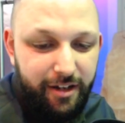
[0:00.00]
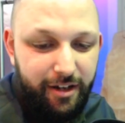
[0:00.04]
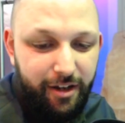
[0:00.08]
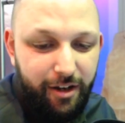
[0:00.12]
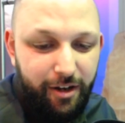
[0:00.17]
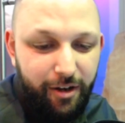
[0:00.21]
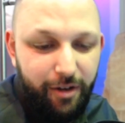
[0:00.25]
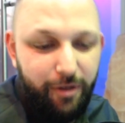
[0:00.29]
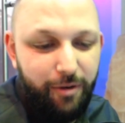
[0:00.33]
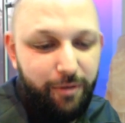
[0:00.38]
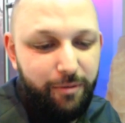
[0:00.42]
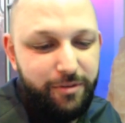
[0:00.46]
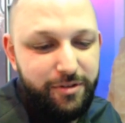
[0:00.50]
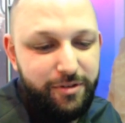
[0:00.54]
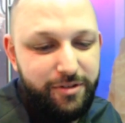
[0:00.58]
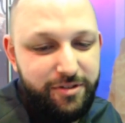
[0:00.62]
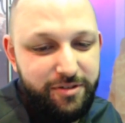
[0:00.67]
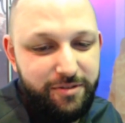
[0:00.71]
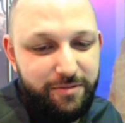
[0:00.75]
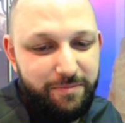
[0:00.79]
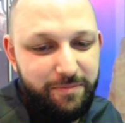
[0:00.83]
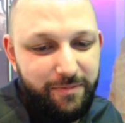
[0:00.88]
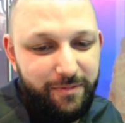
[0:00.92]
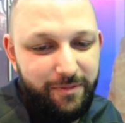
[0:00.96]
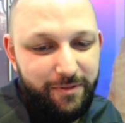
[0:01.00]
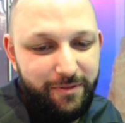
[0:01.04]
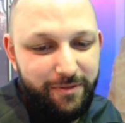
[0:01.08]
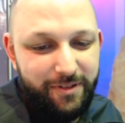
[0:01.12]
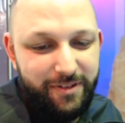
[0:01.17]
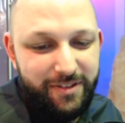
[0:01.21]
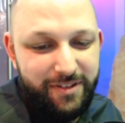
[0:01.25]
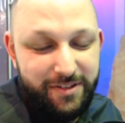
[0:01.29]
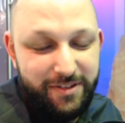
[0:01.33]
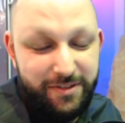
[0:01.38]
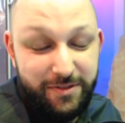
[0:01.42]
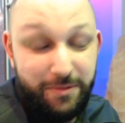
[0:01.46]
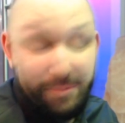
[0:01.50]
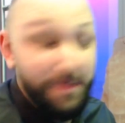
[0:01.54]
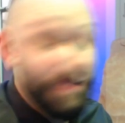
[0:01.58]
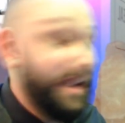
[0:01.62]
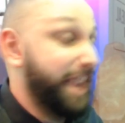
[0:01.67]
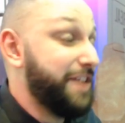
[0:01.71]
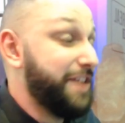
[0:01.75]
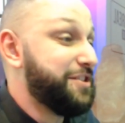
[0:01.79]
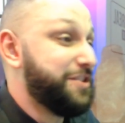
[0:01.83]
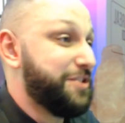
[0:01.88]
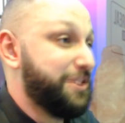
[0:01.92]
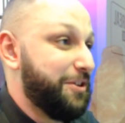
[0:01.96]
oh, would you? So when
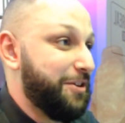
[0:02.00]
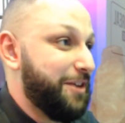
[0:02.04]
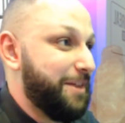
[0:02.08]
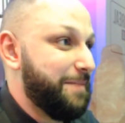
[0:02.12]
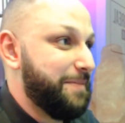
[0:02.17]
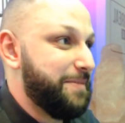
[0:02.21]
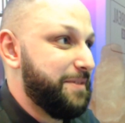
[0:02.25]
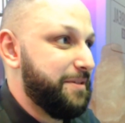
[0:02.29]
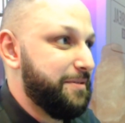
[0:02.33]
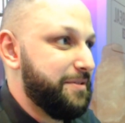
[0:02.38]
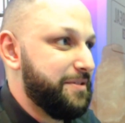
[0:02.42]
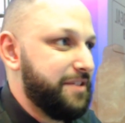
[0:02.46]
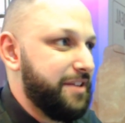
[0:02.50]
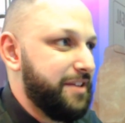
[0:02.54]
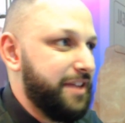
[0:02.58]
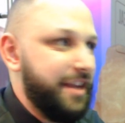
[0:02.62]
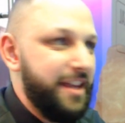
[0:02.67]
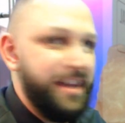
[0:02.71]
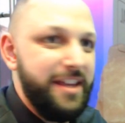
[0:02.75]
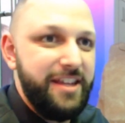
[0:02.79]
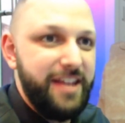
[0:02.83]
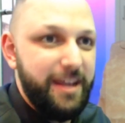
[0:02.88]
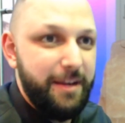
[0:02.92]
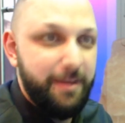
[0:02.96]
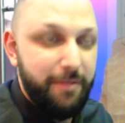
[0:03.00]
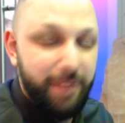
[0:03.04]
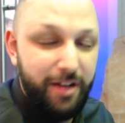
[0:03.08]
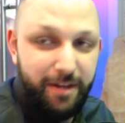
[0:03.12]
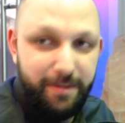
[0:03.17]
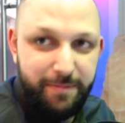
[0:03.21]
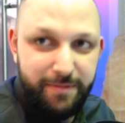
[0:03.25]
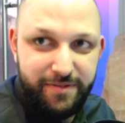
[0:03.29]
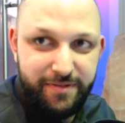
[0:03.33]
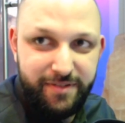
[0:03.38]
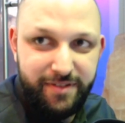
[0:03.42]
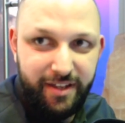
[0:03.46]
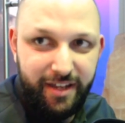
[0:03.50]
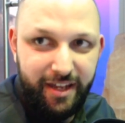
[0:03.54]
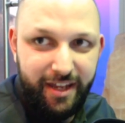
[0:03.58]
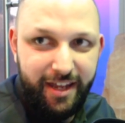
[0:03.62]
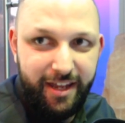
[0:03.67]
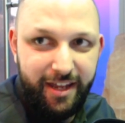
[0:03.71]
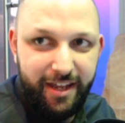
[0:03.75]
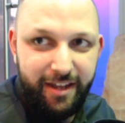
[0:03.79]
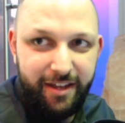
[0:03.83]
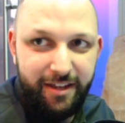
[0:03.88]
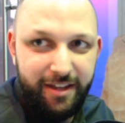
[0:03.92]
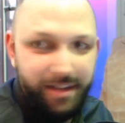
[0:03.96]
I showed up, he came right up. He was like,
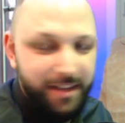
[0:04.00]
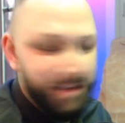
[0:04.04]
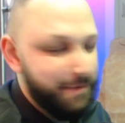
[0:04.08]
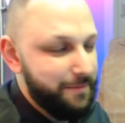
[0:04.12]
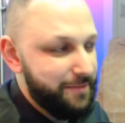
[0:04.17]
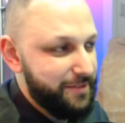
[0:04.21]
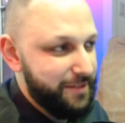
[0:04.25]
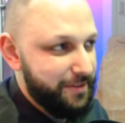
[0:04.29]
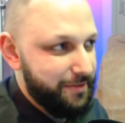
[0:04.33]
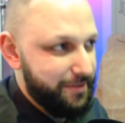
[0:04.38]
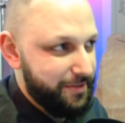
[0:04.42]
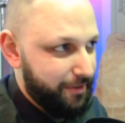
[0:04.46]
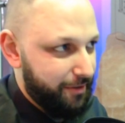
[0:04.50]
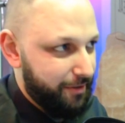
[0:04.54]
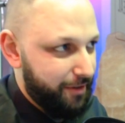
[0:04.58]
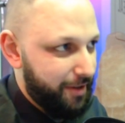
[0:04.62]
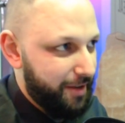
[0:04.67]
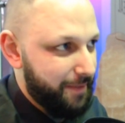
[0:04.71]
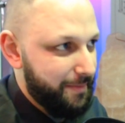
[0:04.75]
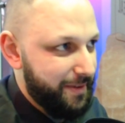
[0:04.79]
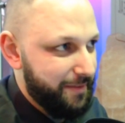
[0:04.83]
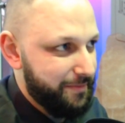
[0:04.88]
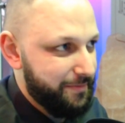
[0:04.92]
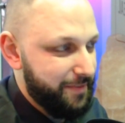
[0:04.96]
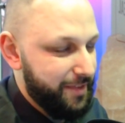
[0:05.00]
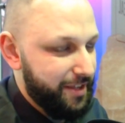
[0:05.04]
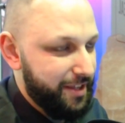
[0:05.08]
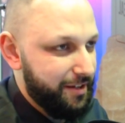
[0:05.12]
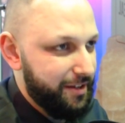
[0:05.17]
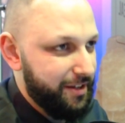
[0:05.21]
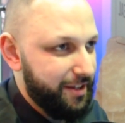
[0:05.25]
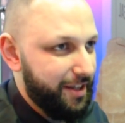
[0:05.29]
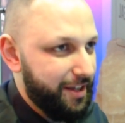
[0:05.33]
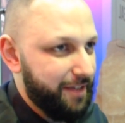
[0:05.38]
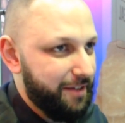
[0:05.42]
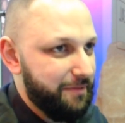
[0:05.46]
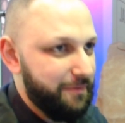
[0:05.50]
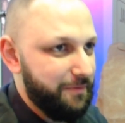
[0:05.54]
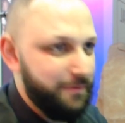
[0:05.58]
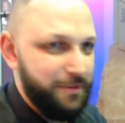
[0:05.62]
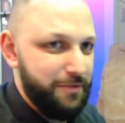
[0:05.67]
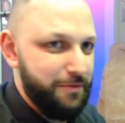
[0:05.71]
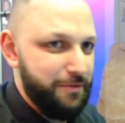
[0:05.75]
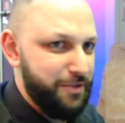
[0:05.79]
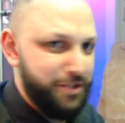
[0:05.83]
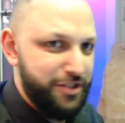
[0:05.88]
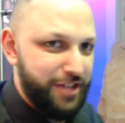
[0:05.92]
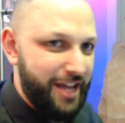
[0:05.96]
hey, MD, what's going on, man? And
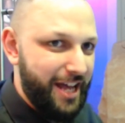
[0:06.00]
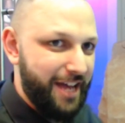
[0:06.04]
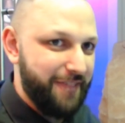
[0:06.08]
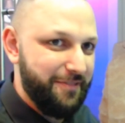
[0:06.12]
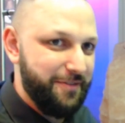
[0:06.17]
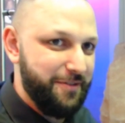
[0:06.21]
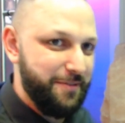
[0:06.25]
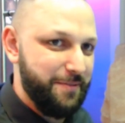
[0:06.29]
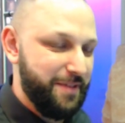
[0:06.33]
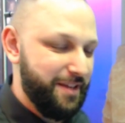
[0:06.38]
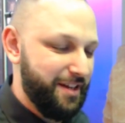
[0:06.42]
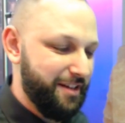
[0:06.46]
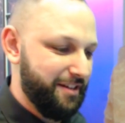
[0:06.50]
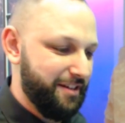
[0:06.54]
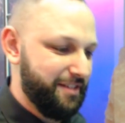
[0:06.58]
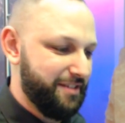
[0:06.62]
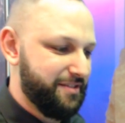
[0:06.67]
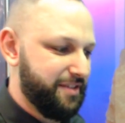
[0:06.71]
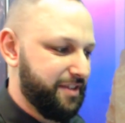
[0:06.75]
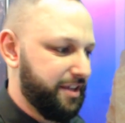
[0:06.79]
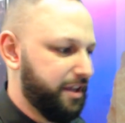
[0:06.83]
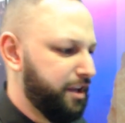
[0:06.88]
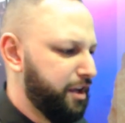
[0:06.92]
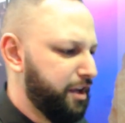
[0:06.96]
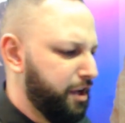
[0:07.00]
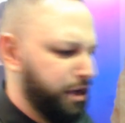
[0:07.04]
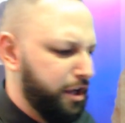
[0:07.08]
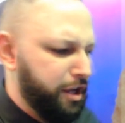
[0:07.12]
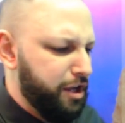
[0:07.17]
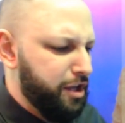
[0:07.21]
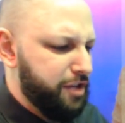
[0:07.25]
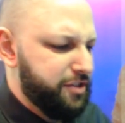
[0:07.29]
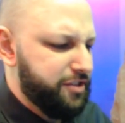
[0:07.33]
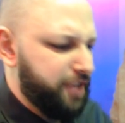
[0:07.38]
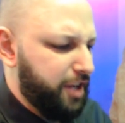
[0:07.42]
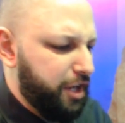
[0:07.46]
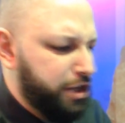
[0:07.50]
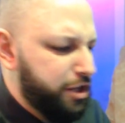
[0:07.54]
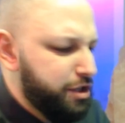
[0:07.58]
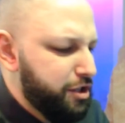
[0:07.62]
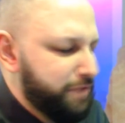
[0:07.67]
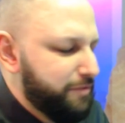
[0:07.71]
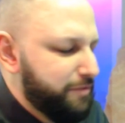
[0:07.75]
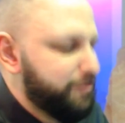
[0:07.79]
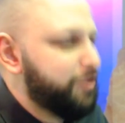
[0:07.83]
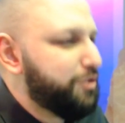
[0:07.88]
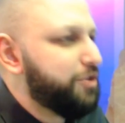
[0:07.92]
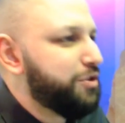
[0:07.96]
we chatted for a minute, and he's like, I
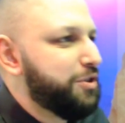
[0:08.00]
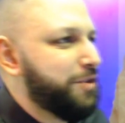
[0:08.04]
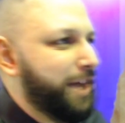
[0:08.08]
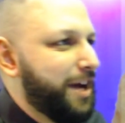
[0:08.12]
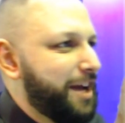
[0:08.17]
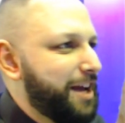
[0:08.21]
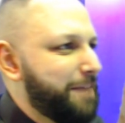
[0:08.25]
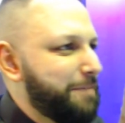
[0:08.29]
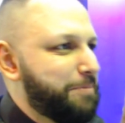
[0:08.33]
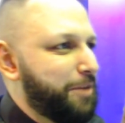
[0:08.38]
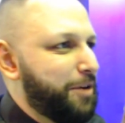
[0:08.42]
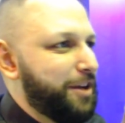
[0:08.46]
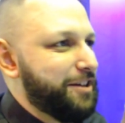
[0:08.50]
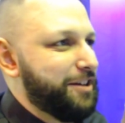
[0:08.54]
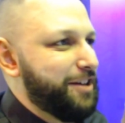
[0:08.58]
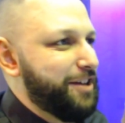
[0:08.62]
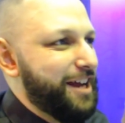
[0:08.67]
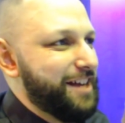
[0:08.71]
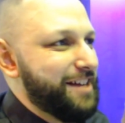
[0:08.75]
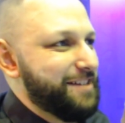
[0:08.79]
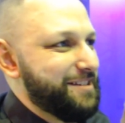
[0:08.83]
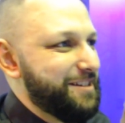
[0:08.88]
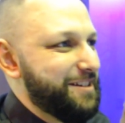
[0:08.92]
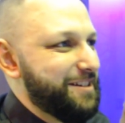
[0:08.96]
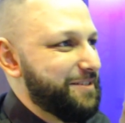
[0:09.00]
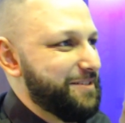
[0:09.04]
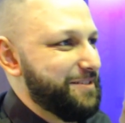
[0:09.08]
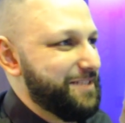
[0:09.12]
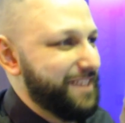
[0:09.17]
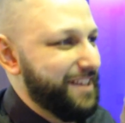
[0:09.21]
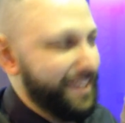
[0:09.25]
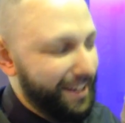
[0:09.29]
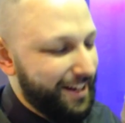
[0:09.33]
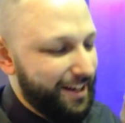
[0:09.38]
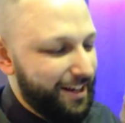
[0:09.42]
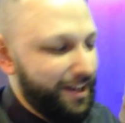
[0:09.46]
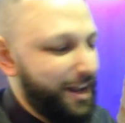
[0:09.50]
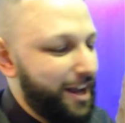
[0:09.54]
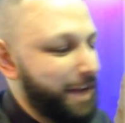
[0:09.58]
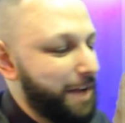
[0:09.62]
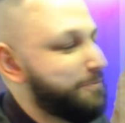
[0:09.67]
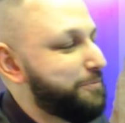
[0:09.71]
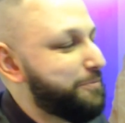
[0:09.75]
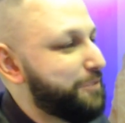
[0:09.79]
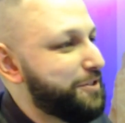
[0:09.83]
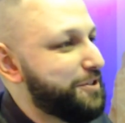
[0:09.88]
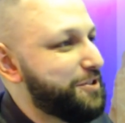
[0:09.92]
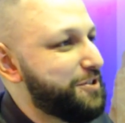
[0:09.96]
didn't even know you had a podcast. And I was like,
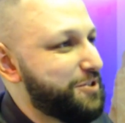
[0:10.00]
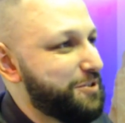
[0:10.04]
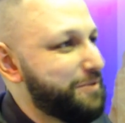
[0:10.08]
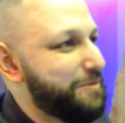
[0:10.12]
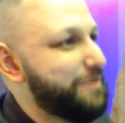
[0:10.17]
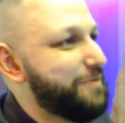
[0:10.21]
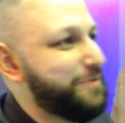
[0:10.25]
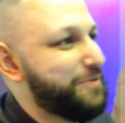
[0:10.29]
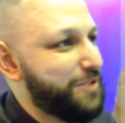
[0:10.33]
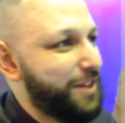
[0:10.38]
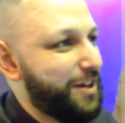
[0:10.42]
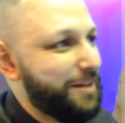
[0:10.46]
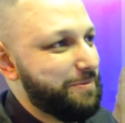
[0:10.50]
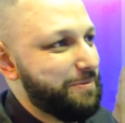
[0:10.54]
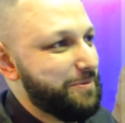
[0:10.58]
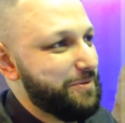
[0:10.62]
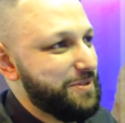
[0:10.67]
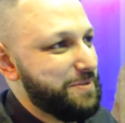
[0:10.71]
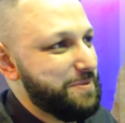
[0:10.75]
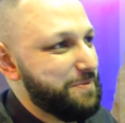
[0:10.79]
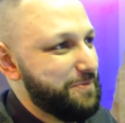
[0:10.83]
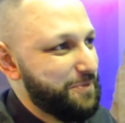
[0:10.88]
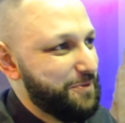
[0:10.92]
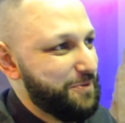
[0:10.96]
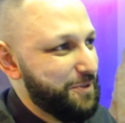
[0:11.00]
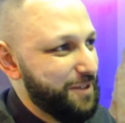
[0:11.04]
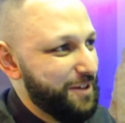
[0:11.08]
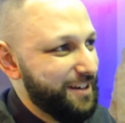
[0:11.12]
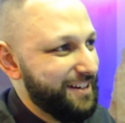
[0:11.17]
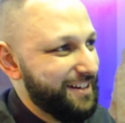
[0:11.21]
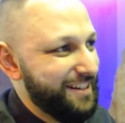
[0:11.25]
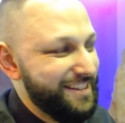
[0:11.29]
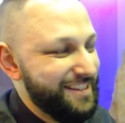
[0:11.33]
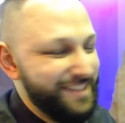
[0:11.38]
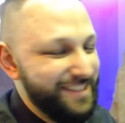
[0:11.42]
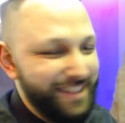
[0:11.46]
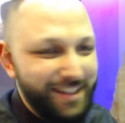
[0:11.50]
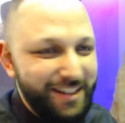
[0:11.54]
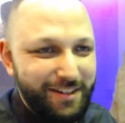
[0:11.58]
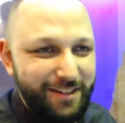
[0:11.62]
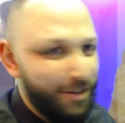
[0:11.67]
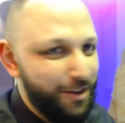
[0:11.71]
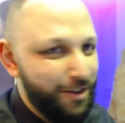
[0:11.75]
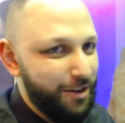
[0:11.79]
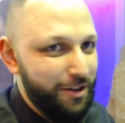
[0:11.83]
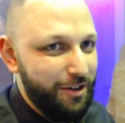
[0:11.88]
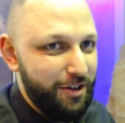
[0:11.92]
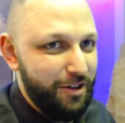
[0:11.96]
I'm pretty sure we've talked about this before. And he's like,
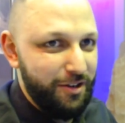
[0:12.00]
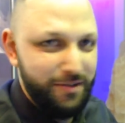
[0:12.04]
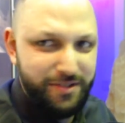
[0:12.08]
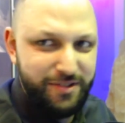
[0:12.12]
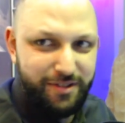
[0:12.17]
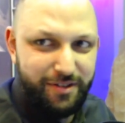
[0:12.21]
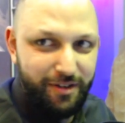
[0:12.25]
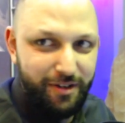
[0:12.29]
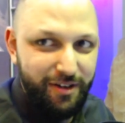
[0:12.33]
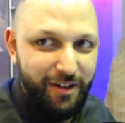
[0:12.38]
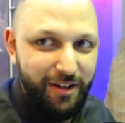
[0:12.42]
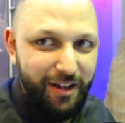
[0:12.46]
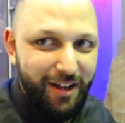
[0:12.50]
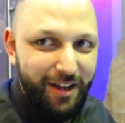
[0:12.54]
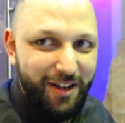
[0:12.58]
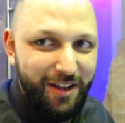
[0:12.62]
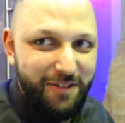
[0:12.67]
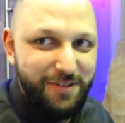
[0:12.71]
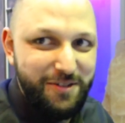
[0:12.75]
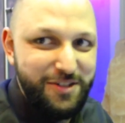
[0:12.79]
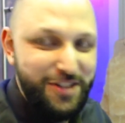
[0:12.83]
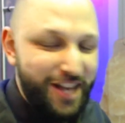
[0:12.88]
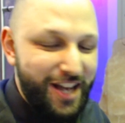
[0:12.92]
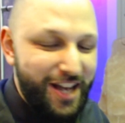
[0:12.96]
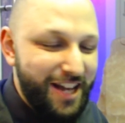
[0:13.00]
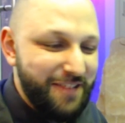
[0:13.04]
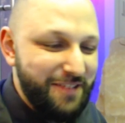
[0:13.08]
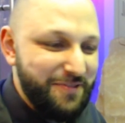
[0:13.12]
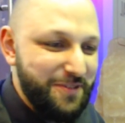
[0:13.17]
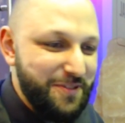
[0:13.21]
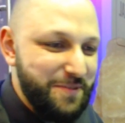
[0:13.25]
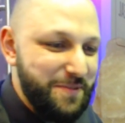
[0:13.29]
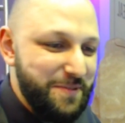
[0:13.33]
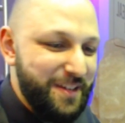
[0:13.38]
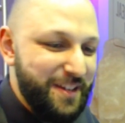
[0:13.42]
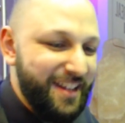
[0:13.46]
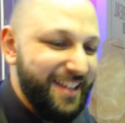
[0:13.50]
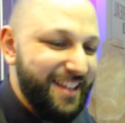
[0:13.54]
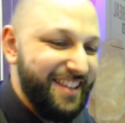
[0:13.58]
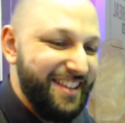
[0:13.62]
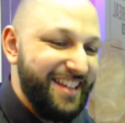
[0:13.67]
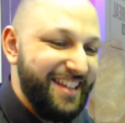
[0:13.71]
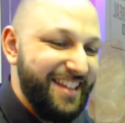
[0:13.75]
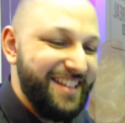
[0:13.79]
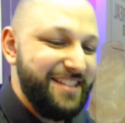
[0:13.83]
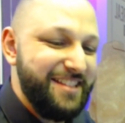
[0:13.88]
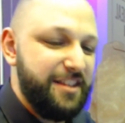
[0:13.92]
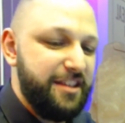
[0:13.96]
no. So we chatted for a minute,
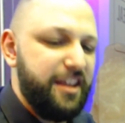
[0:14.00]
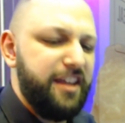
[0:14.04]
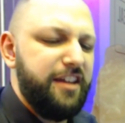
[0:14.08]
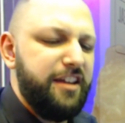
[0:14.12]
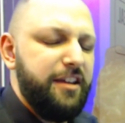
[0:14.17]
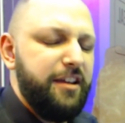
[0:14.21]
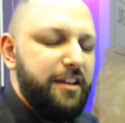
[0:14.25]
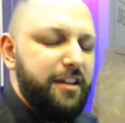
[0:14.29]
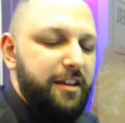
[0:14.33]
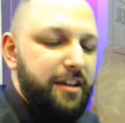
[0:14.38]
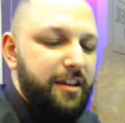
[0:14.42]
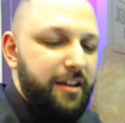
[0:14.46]
and then he's like,